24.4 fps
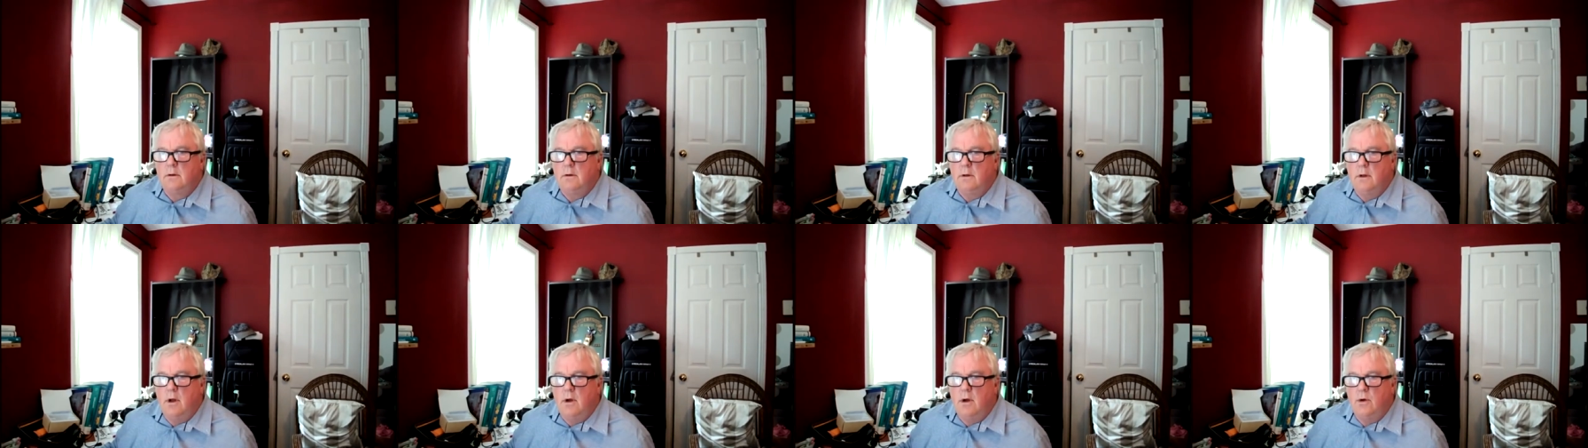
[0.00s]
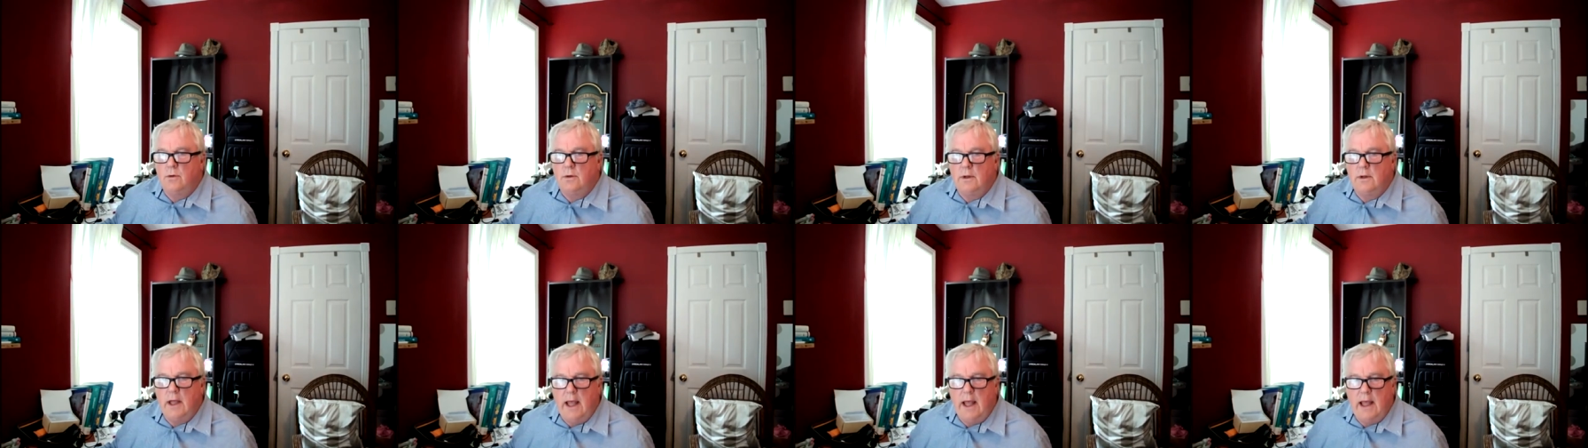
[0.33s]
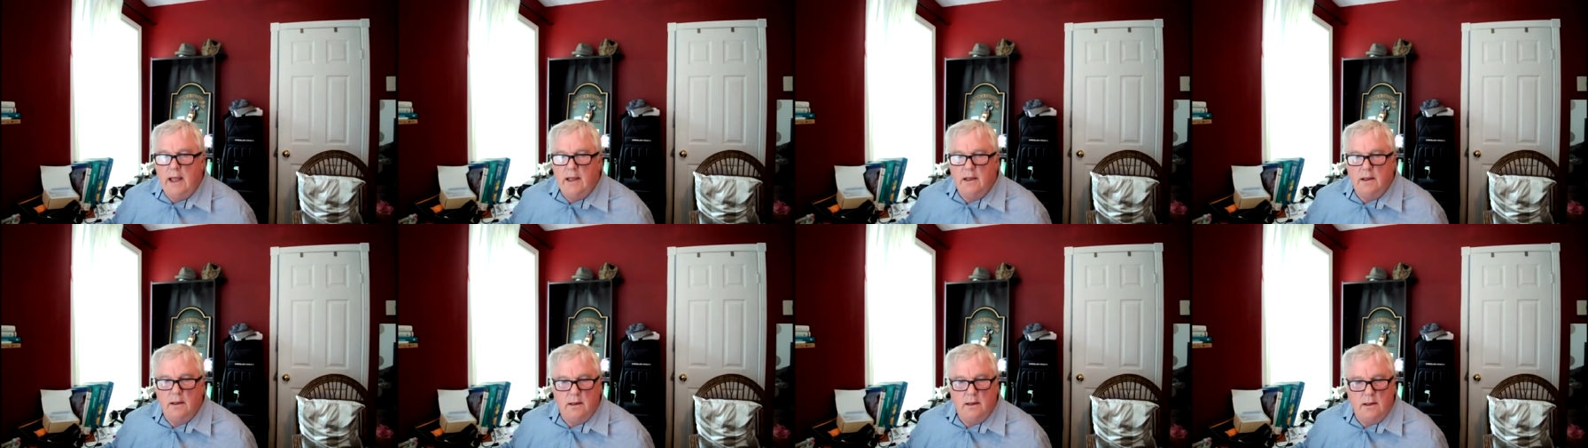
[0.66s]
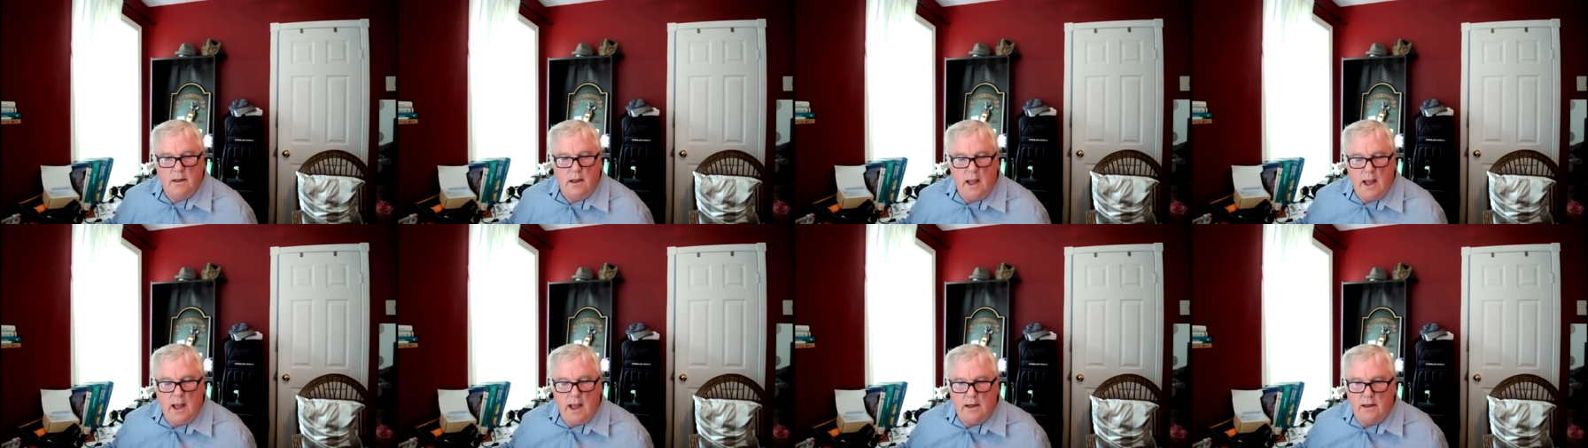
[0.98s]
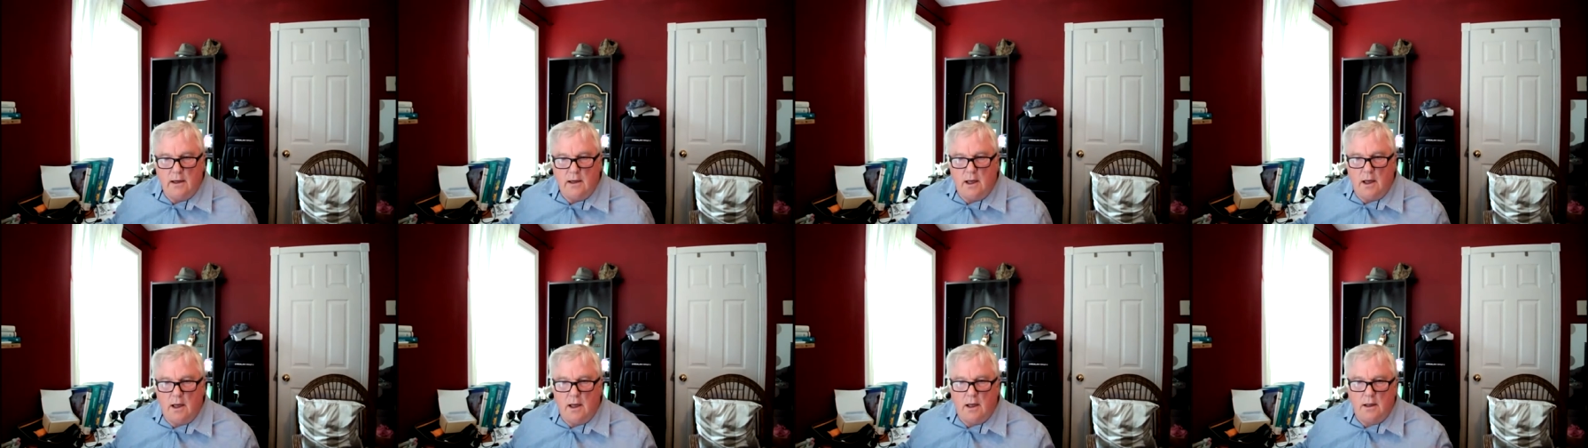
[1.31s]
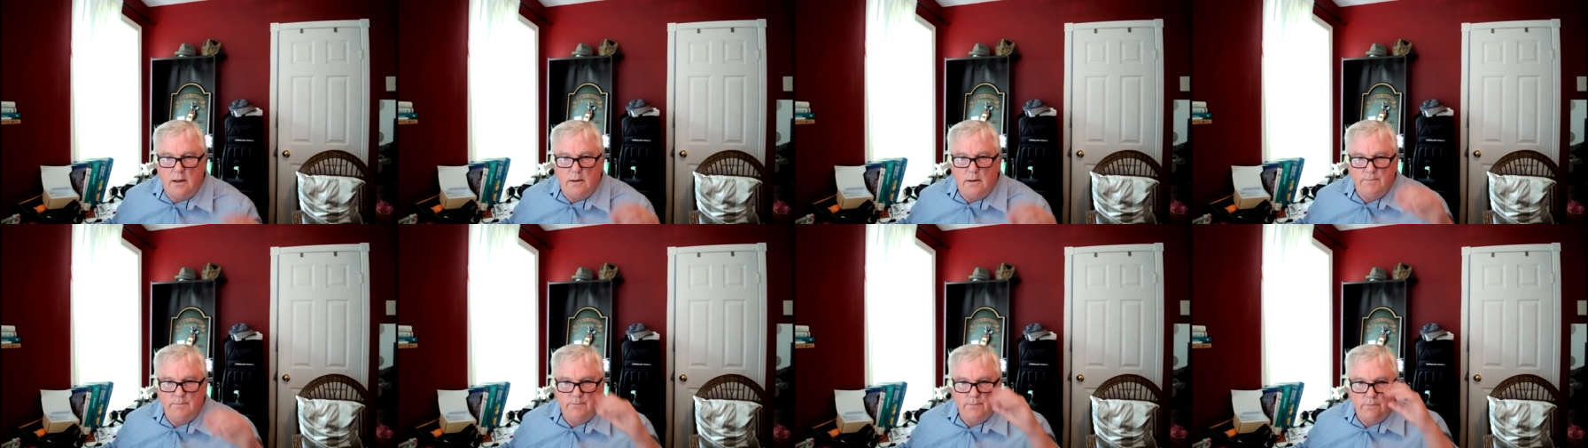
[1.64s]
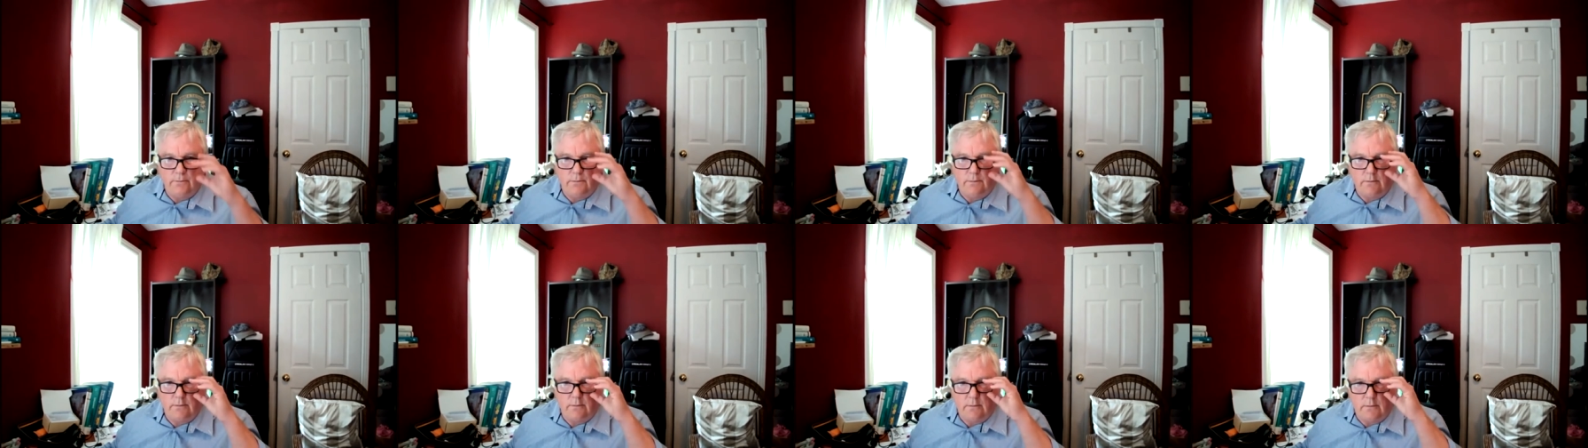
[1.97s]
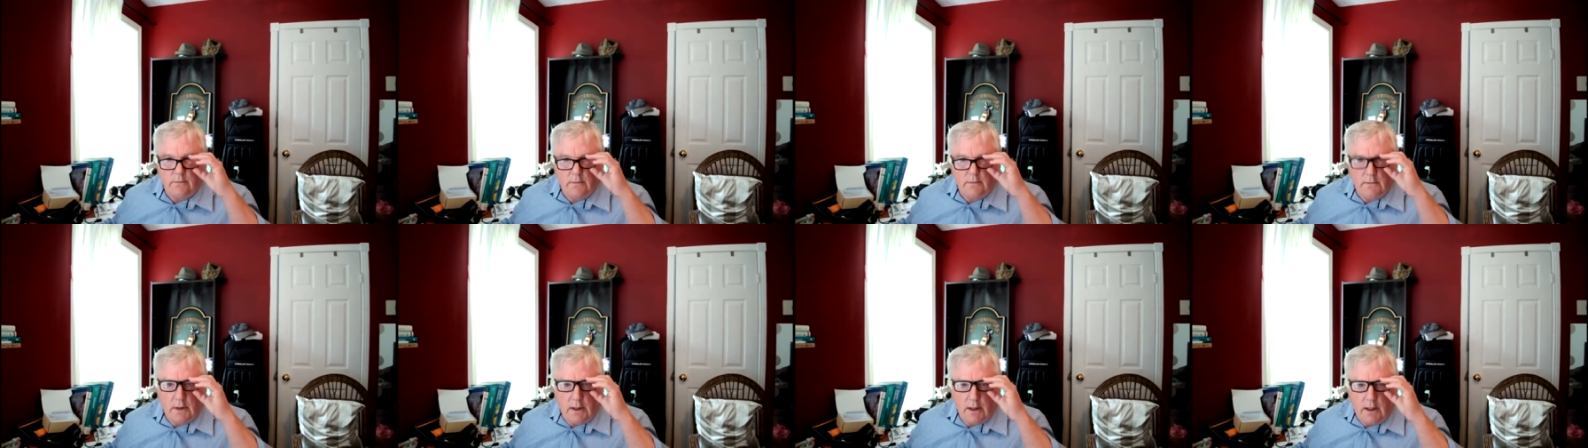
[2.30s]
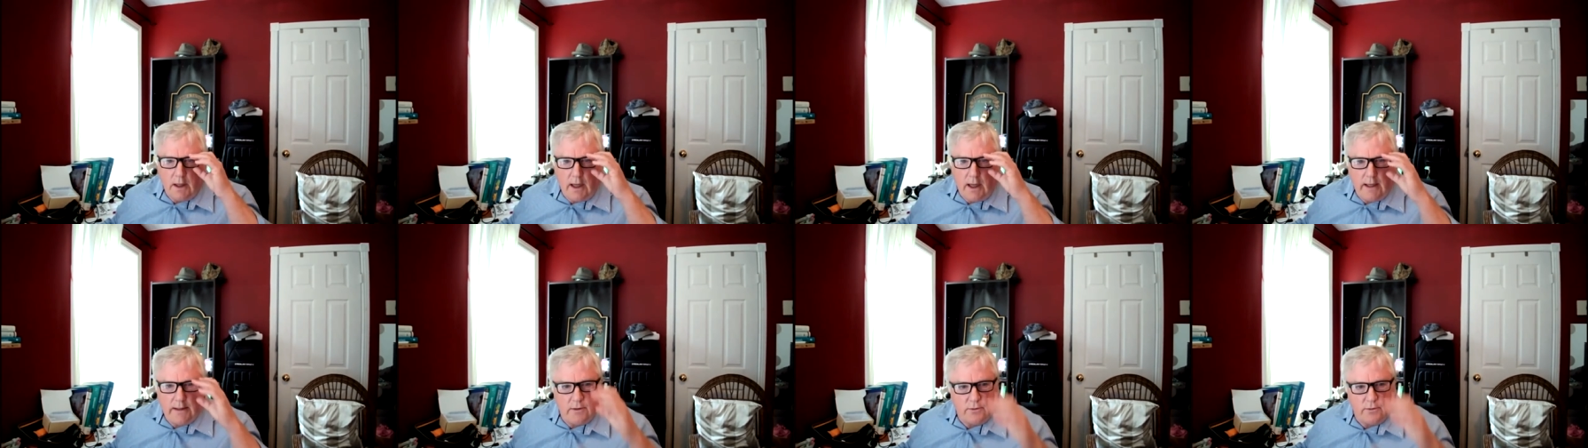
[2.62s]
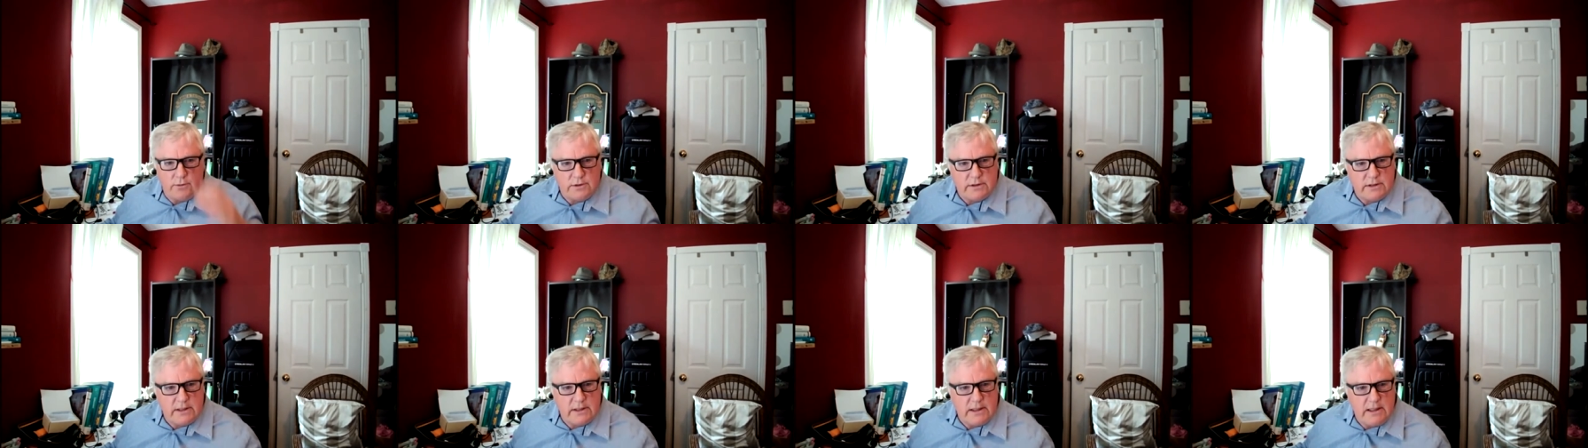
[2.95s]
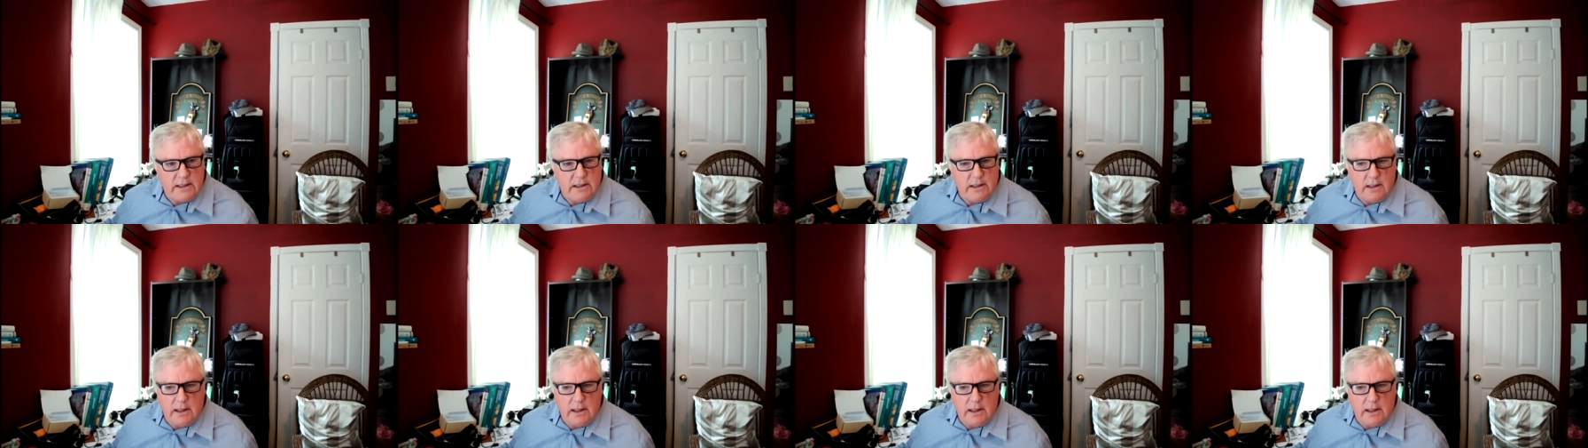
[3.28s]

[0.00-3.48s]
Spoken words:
Okay, and I don't see